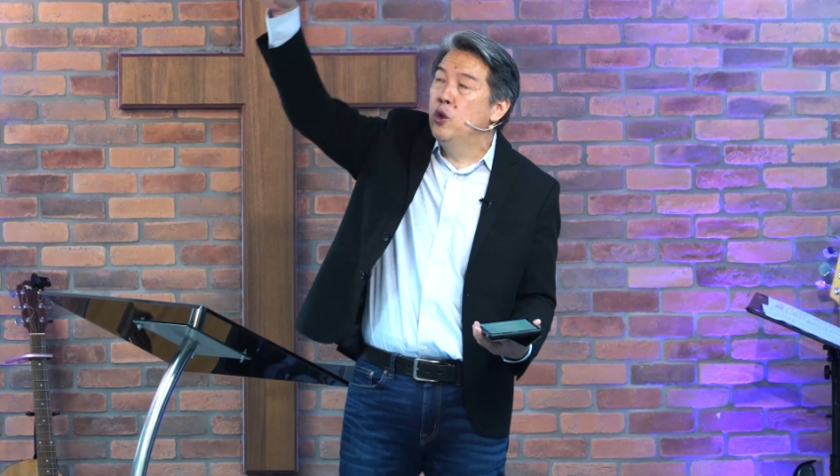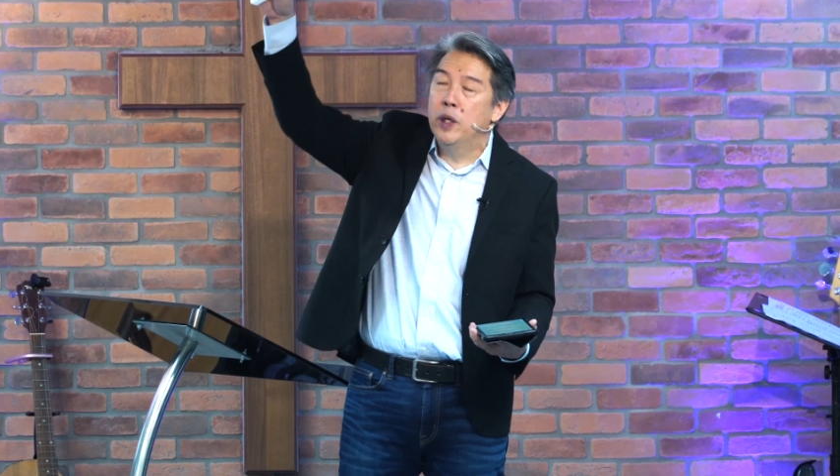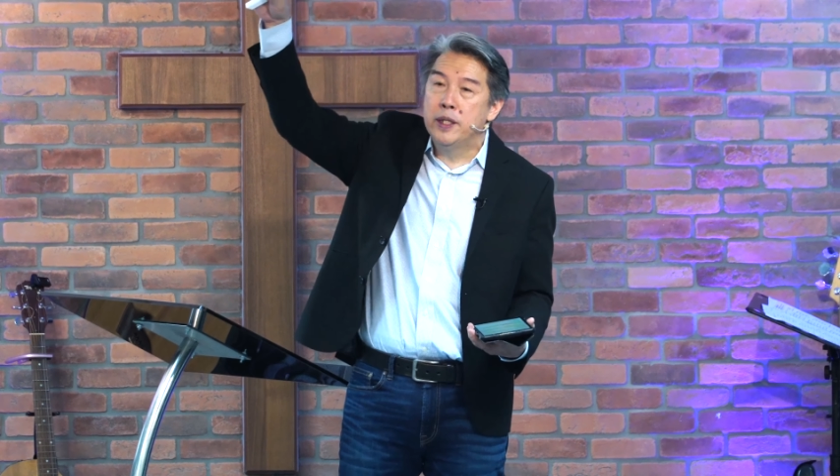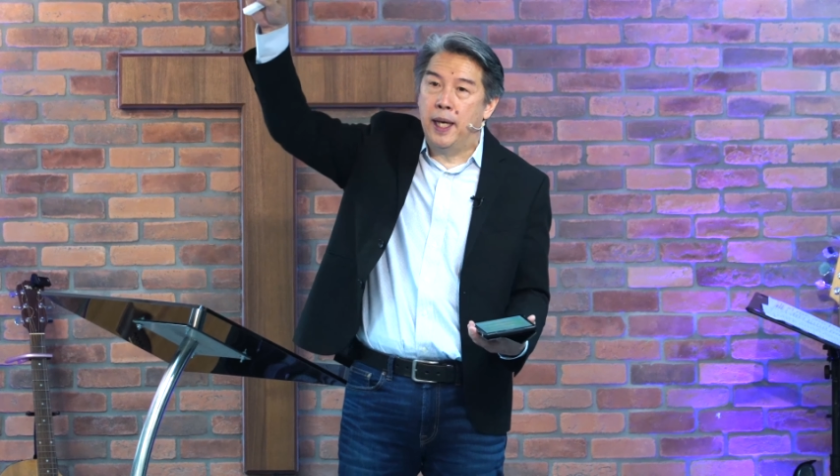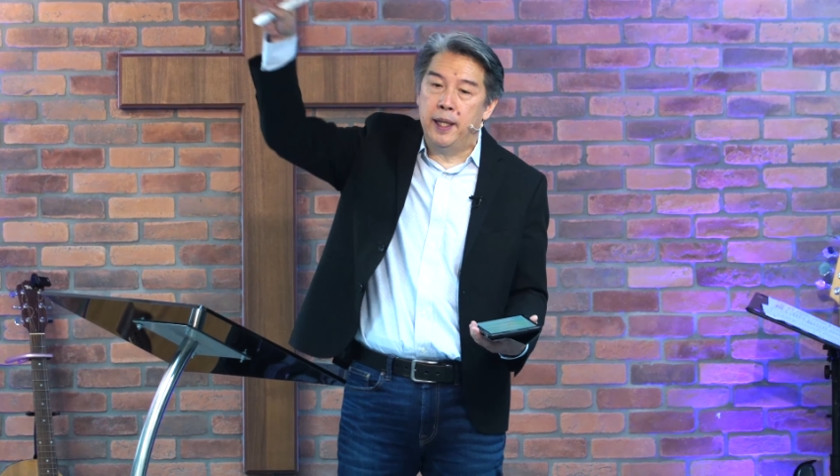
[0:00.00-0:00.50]
you
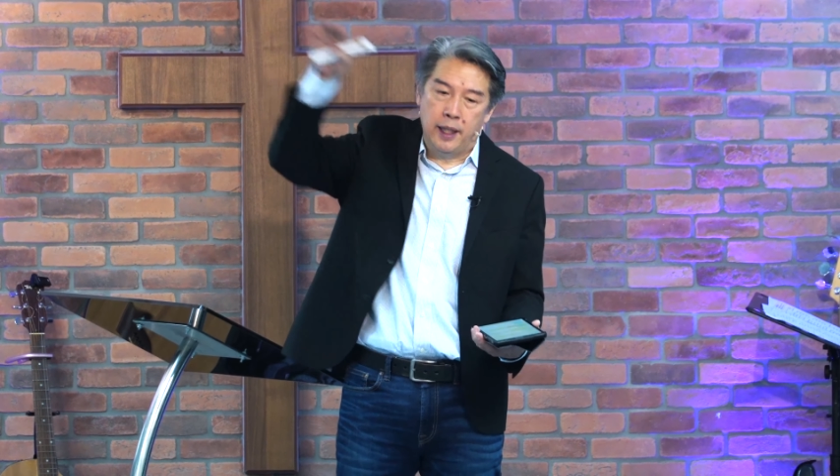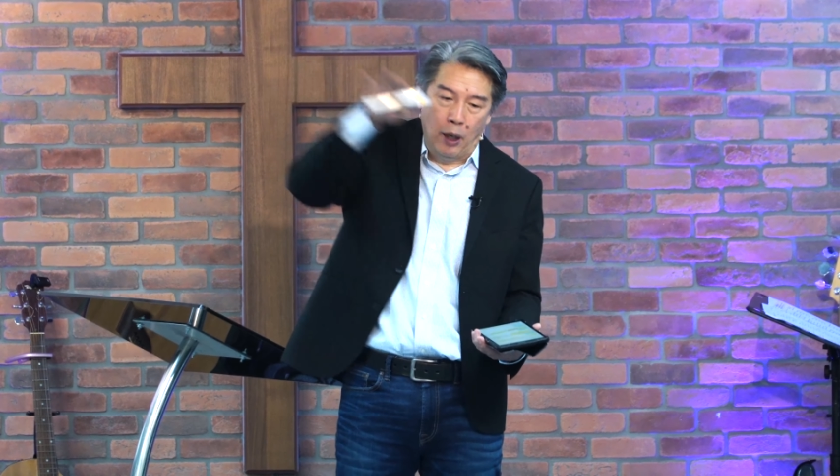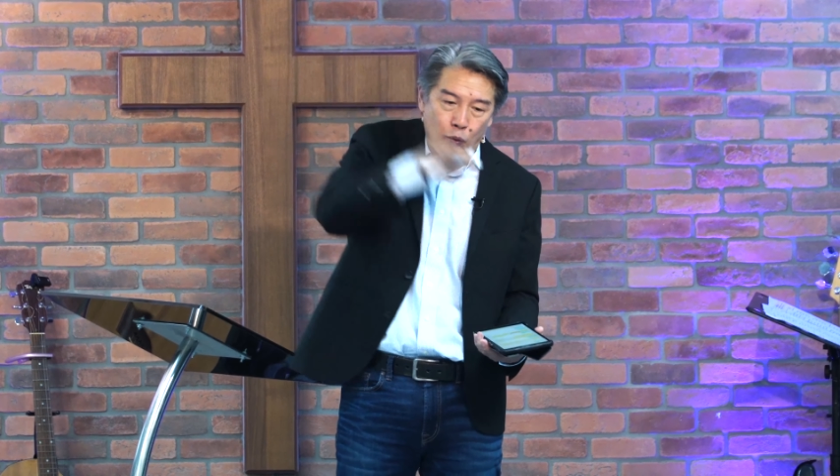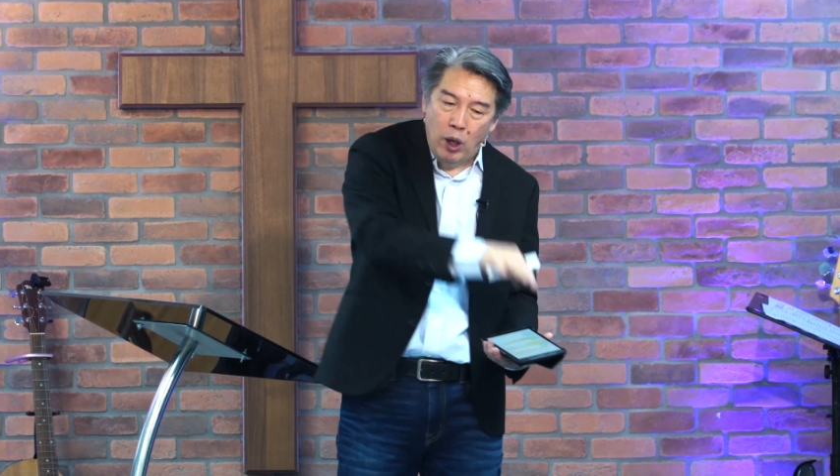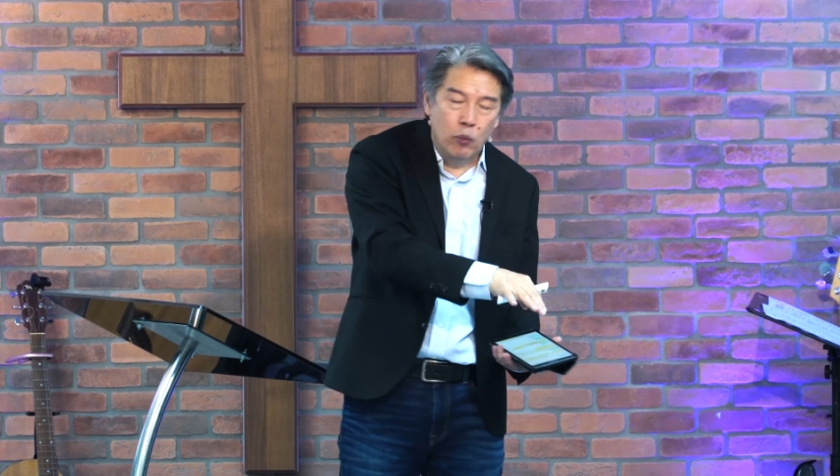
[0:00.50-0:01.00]
intended
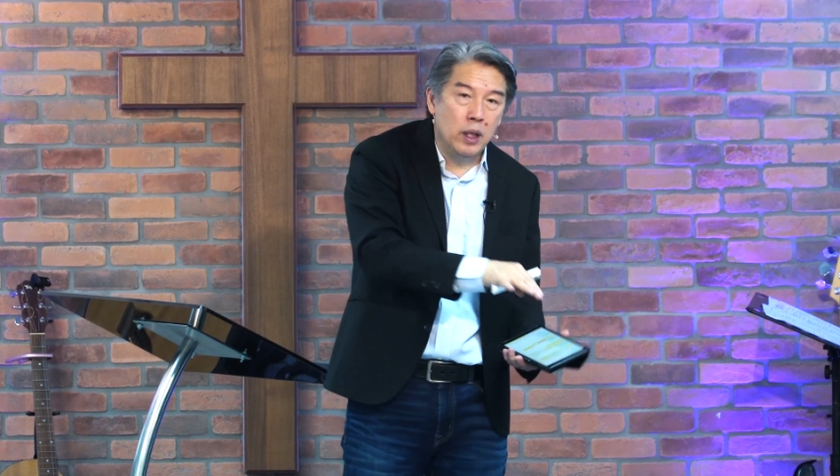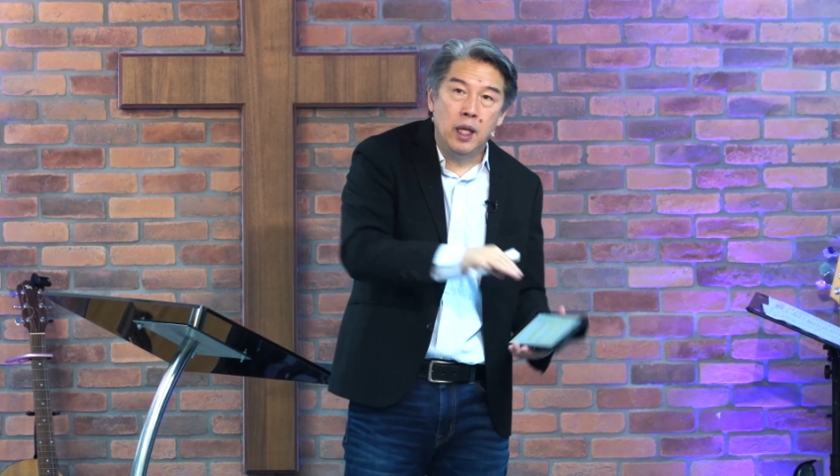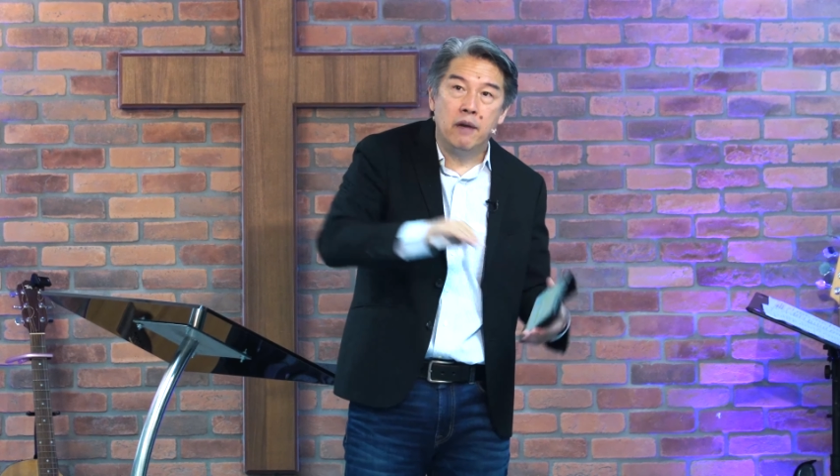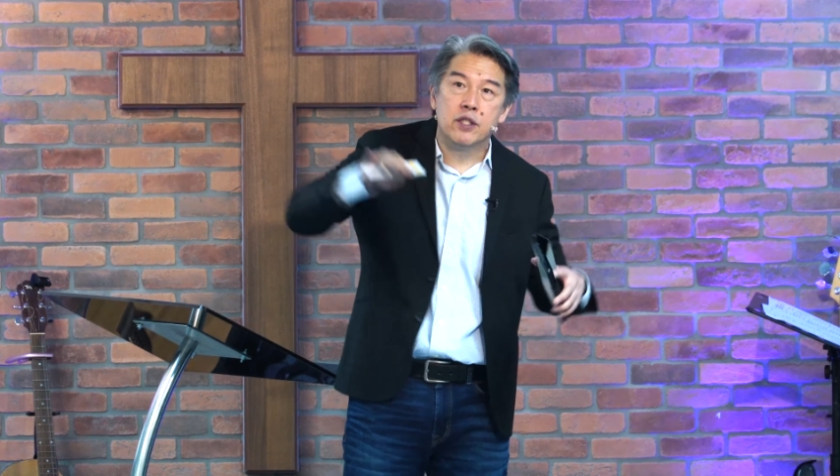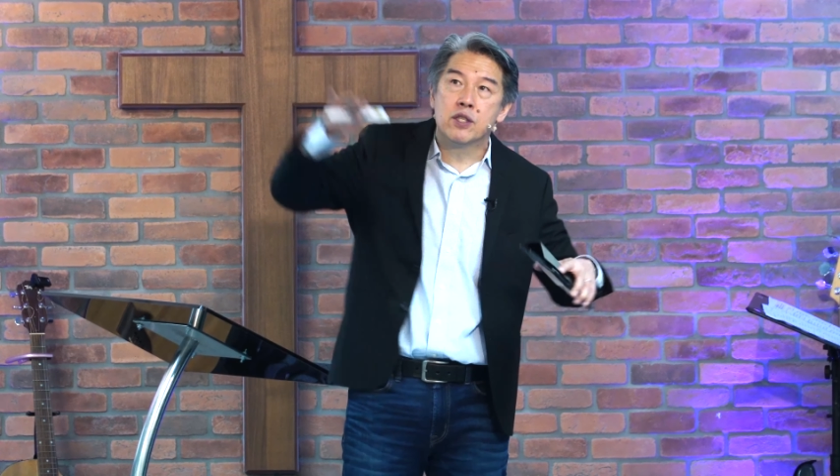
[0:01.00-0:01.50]
and where we
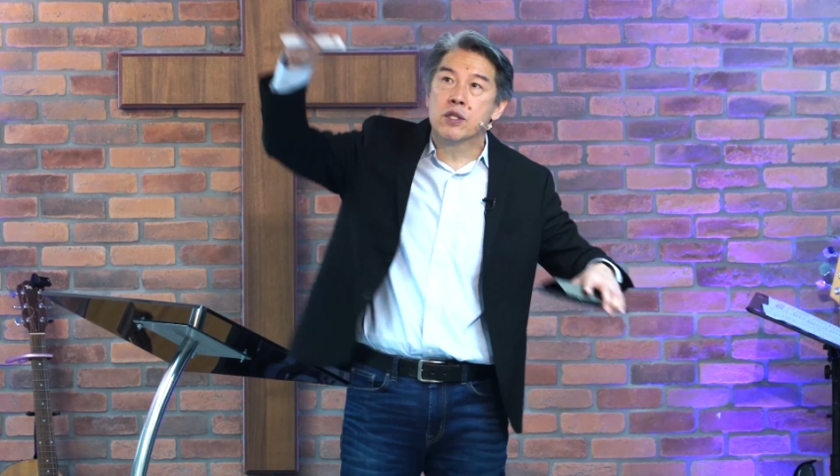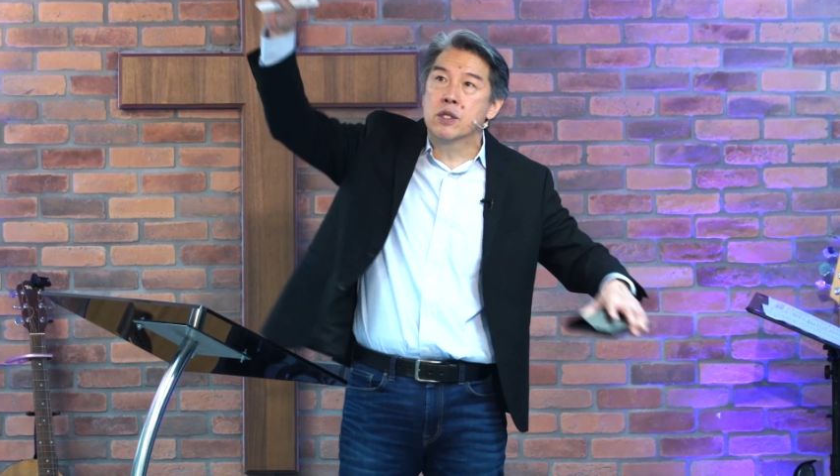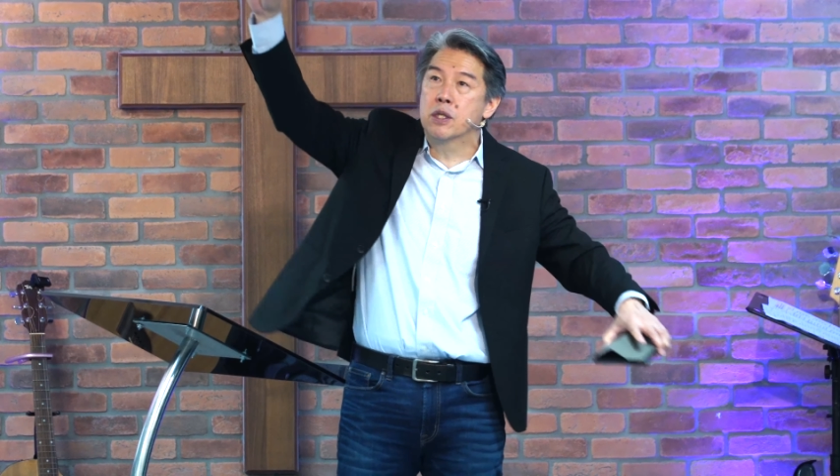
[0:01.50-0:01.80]
live is